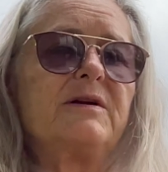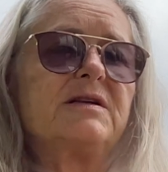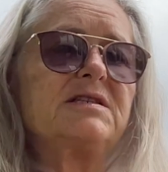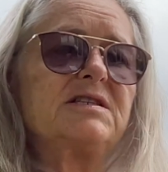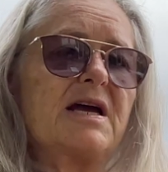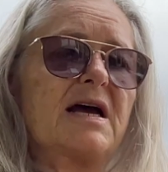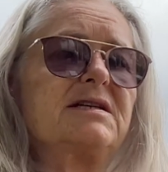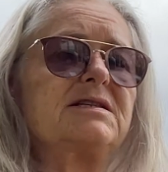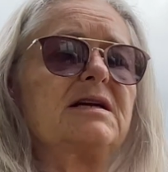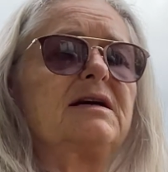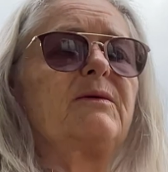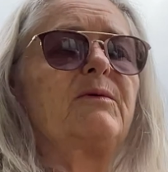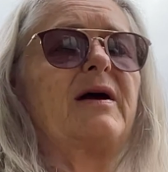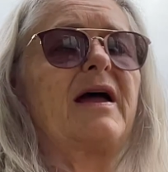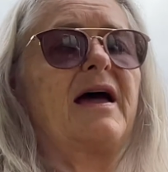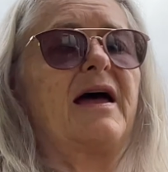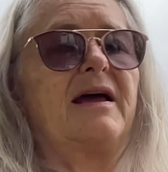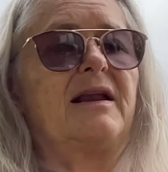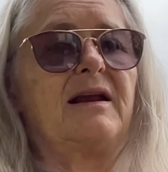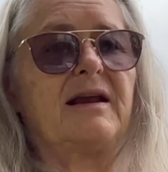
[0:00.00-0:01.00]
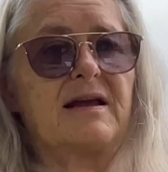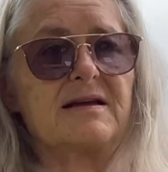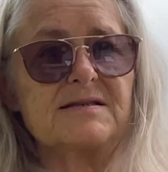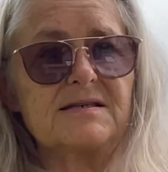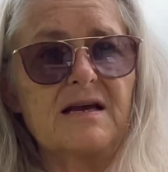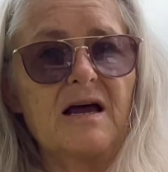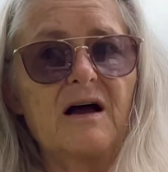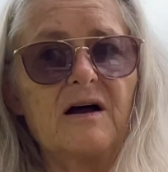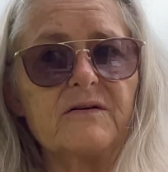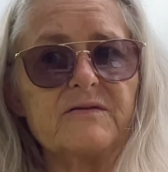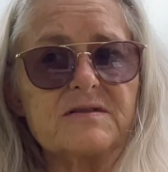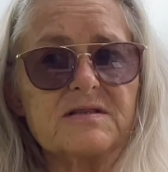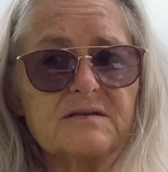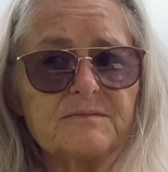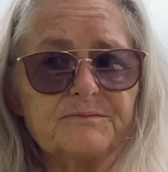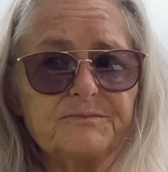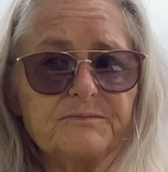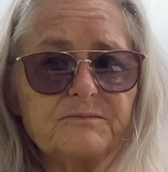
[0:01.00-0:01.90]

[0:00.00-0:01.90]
we're judging, we're hating ourselves.